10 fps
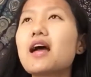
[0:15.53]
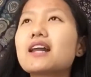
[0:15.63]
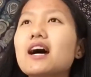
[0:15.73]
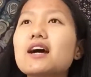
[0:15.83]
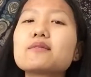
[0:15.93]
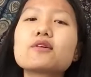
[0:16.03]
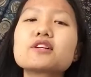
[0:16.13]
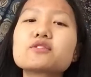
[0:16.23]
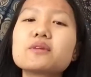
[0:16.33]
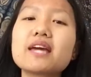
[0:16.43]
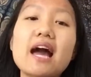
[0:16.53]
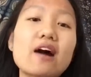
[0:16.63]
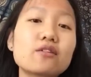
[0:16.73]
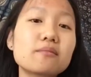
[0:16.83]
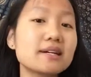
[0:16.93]
And I'm going to
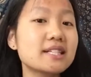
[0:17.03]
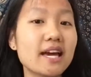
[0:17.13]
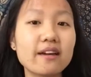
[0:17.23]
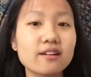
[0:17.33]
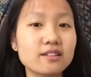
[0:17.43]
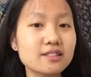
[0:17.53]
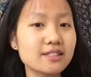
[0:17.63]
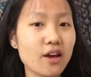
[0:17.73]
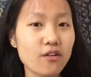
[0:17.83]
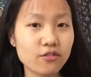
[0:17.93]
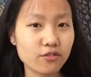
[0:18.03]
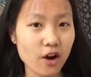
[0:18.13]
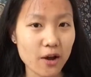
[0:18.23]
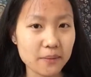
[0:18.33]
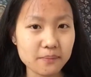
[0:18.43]
recount my tales
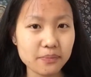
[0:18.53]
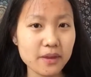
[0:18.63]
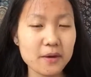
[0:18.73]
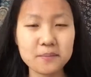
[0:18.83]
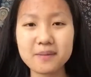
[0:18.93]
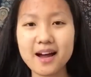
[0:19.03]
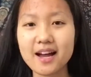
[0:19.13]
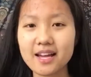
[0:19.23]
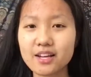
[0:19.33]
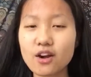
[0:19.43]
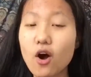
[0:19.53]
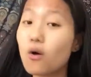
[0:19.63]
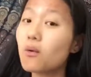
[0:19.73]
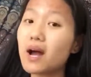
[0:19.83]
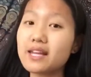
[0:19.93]
from my
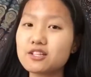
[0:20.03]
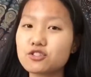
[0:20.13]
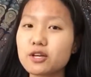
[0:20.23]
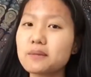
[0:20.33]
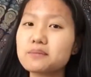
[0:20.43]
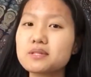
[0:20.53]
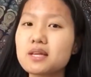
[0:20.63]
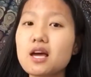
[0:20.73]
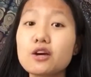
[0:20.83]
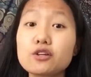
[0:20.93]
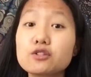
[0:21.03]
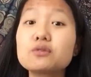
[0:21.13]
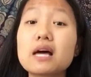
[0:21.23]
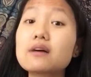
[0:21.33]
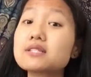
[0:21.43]
Hawaii trips
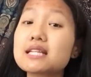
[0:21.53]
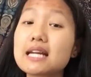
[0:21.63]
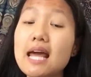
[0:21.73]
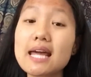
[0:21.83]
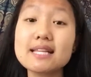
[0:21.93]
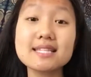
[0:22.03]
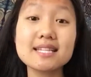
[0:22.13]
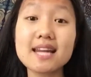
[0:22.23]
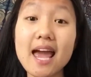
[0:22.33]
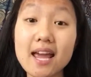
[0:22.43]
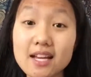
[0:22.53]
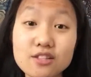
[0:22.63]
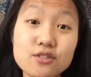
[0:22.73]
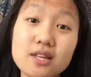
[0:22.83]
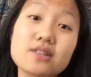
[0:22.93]
2018
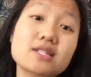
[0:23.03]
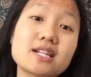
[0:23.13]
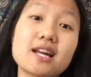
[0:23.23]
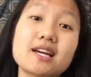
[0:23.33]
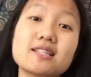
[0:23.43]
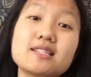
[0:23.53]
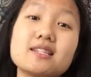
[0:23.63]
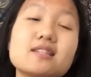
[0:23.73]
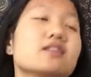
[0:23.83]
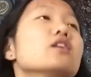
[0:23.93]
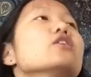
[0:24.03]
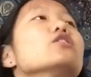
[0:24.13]
and 2019.